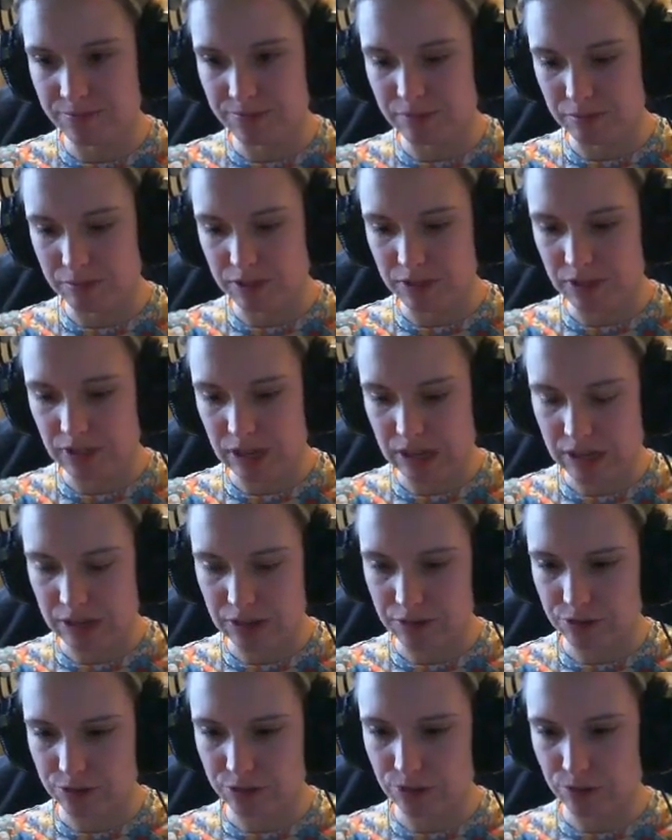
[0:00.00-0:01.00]
with the
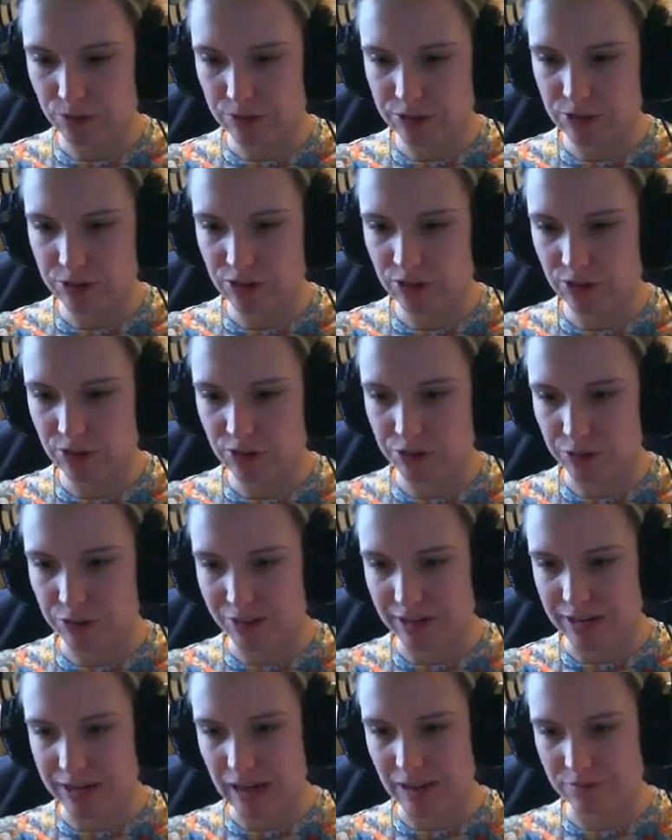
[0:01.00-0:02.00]
storage issue, so I
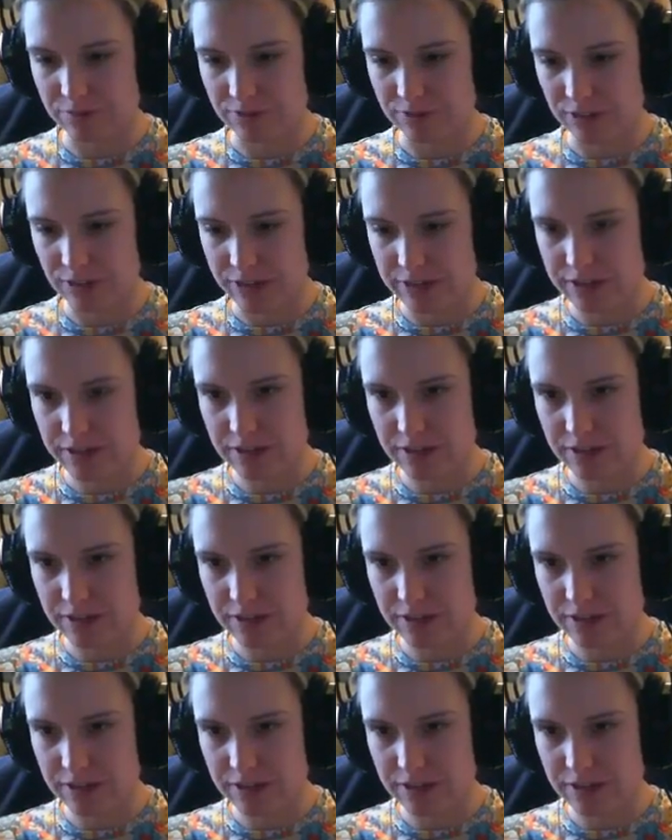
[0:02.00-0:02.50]
can have like